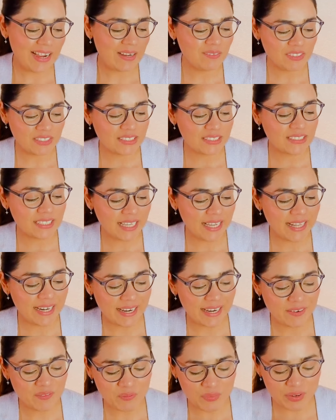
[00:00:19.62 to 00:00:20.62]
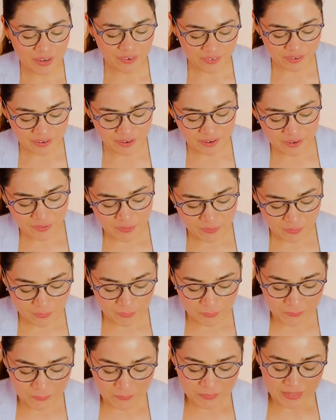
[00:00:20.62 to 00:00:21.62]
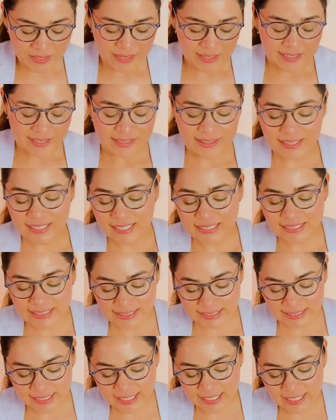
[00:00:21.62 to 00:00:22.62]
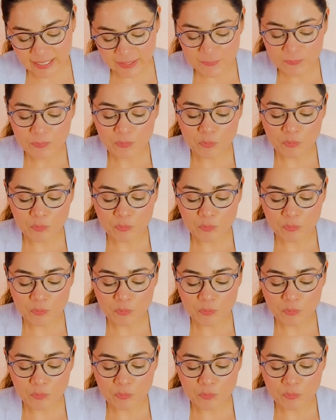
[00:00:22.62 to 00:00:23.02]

I'm just kidding. Virgo, let's see.